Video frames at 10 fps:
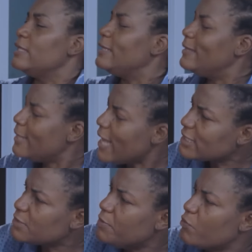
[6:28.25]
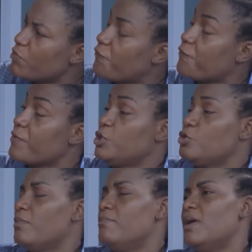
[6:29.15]
Let me
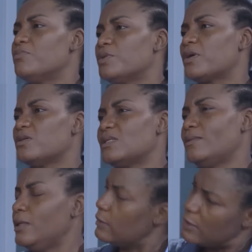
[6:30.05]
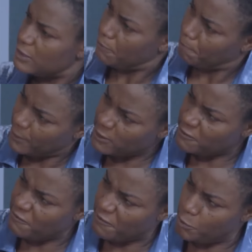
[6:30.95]
refresh your memory, because I think there's a bit
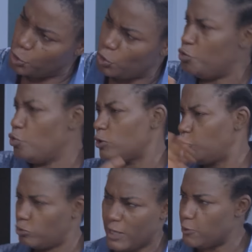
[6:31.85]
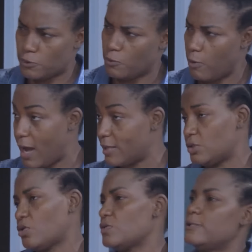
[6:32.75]
of information you are trying so hard
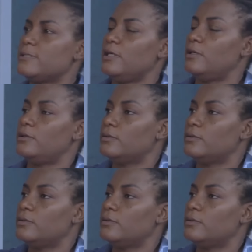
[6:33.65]
to conceal.